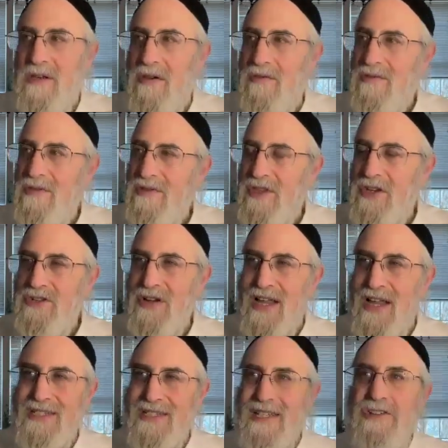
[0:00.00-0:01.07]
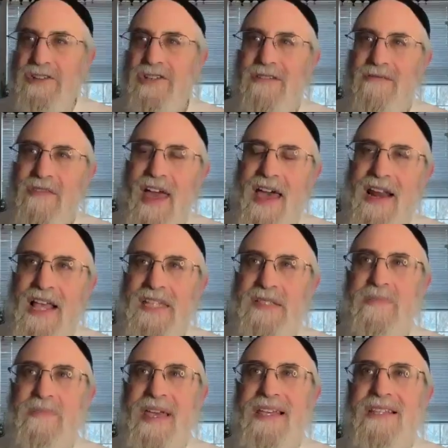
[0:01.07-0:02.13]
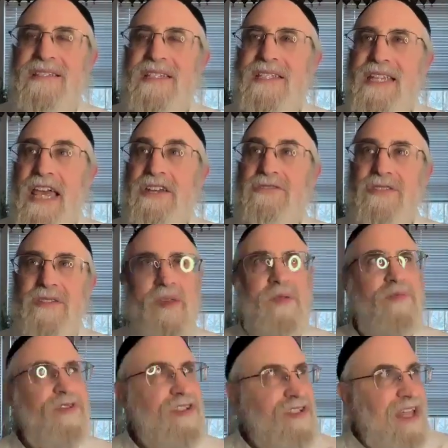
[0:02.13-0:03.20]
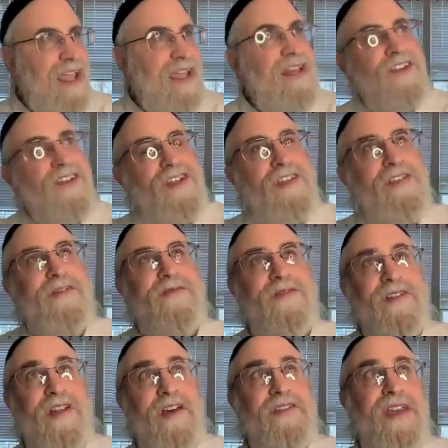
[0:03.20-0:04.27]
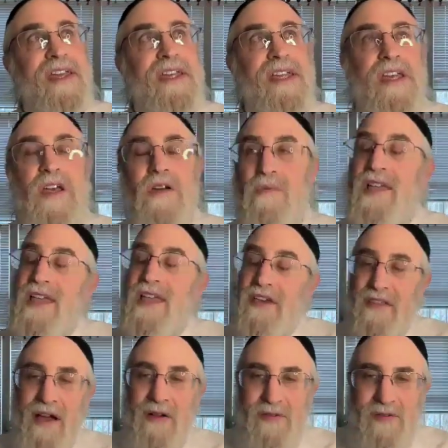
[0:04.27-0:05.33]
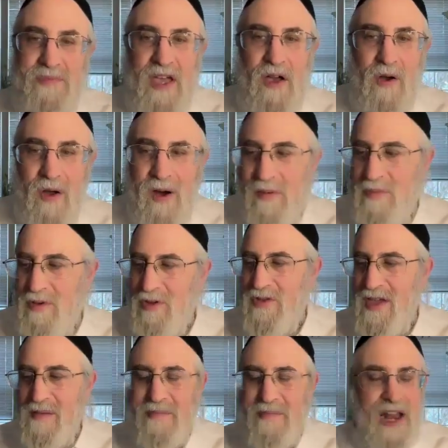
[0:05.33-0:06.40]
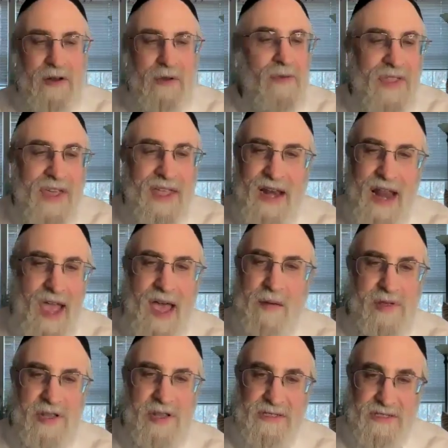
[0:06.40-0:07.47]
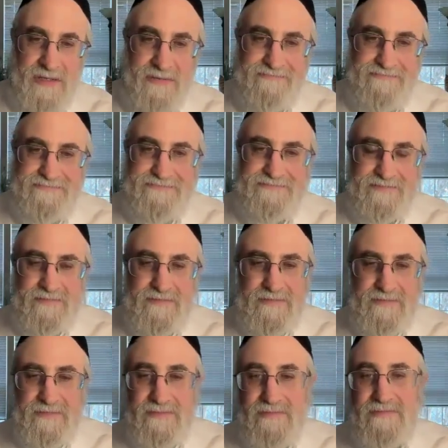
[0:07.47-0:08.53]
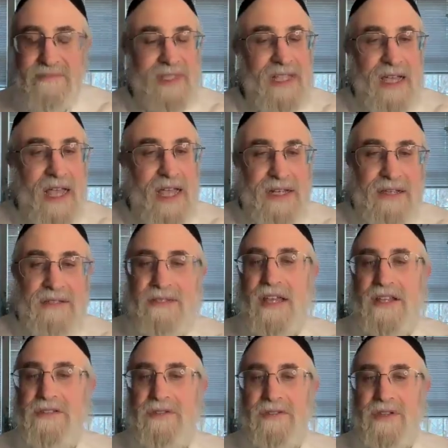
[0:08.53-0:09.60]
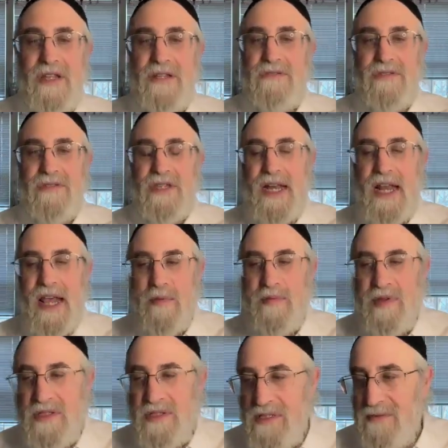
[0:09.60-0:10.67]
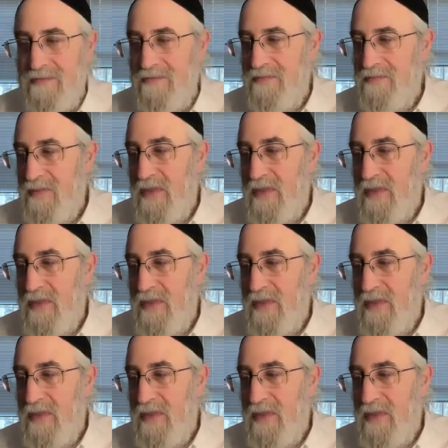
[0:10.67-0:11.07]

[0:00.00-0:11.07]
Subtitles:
So the translation of that as baseless hatred, the people just hate each other for nothing. Well, yeah, that would be a horrible thing, but I don't think it happens. I don't think it happens.